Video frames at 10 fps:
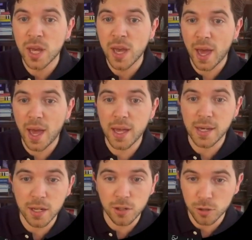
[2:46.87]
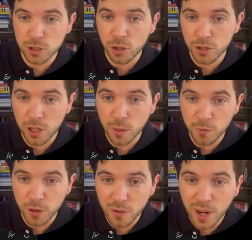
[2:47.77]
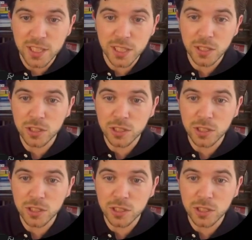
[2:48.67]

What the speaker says: and then there is all the configuration,